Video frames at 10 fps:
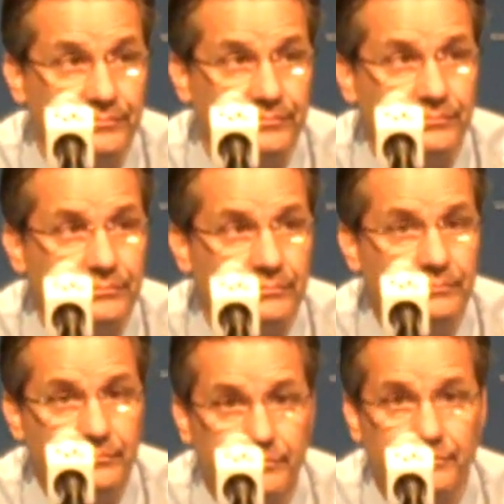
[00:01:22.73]
John,
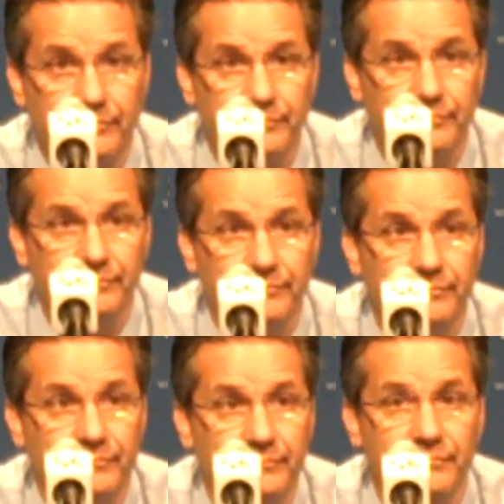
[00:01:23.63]

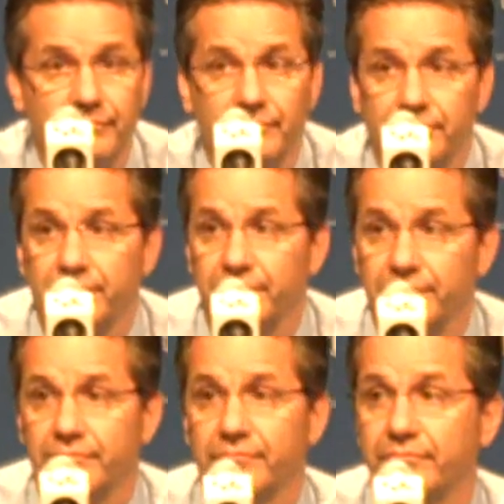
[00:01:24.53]
what did they tell
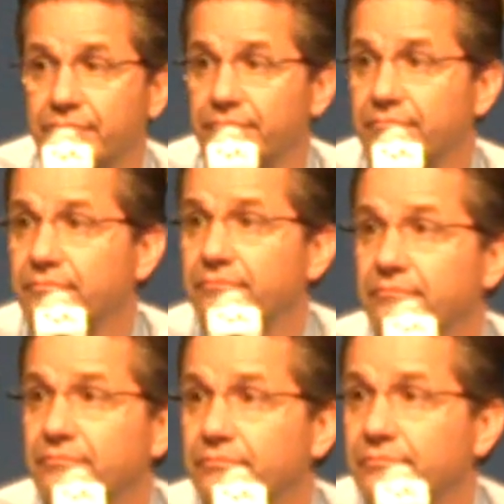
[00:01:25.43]
you was the
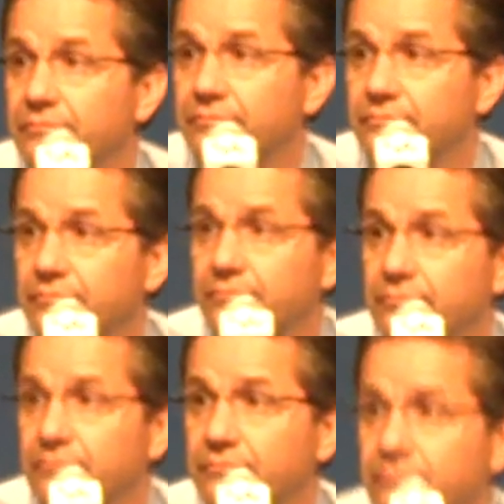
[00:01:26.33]
extent of
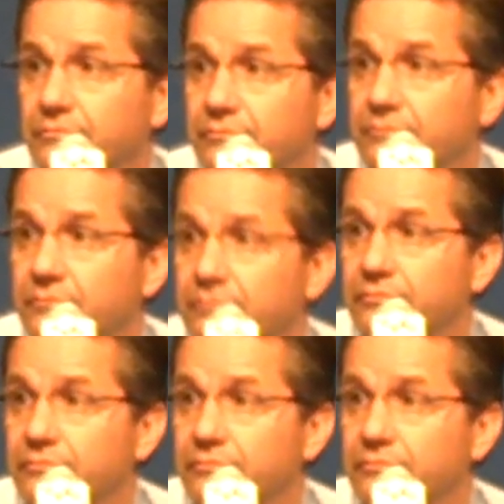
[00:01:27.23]
Brandon's injury?